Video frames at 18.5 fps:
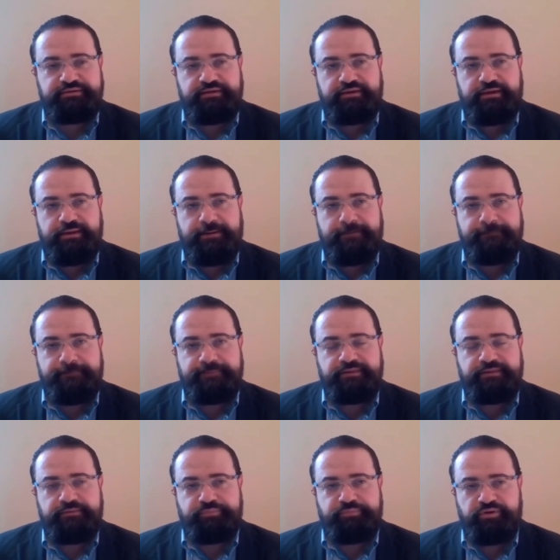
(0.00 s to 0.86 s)
um,
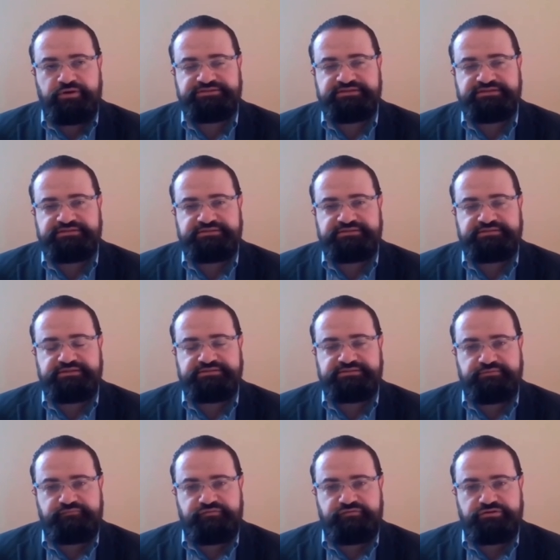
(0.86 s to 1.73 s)
the processes, the
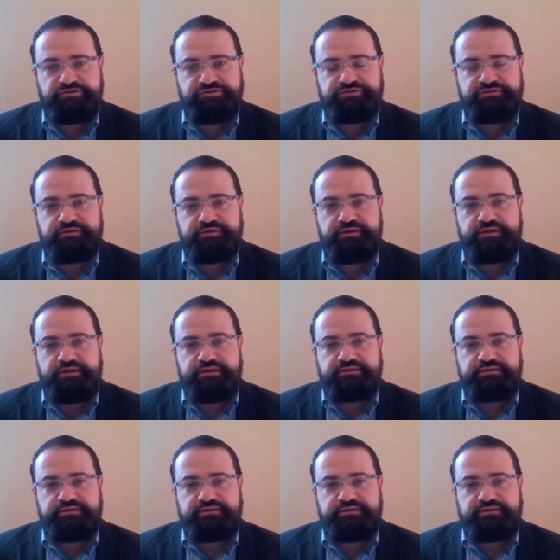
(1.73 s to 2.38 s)
subversion,